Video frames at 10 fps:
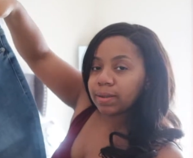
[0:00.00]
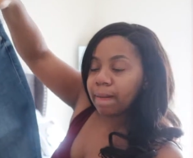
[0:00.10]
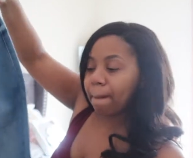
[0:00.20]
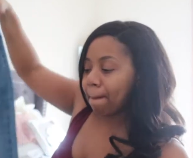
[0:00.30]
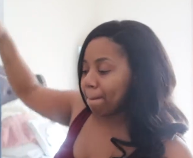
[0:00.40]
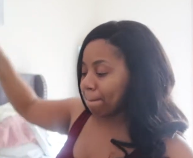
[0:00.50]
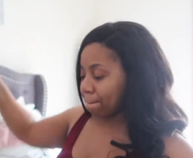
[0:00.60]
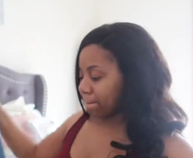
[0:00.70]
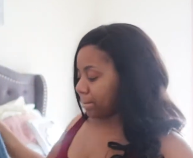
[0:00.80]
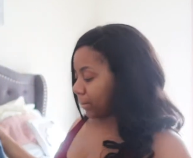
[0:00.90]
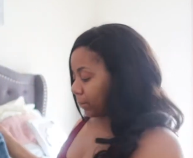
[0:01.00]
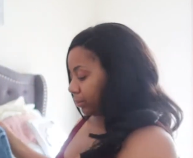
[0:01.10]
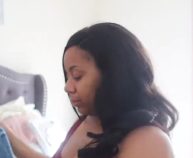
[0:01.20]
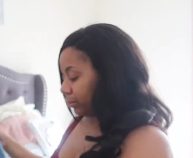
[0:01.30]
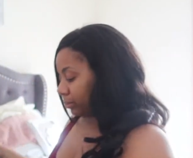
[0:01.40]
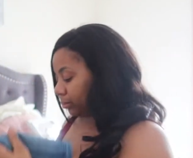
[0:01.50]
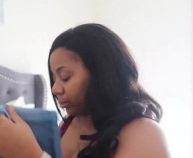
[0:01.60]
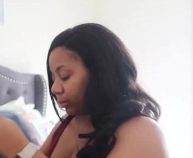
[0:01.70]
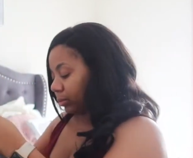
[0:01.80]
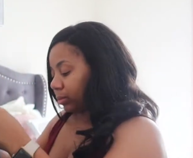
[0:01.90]

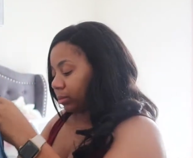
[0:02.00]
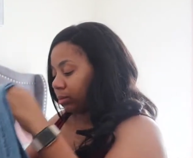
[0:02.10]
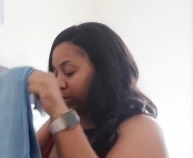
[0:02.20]
Nothing is said.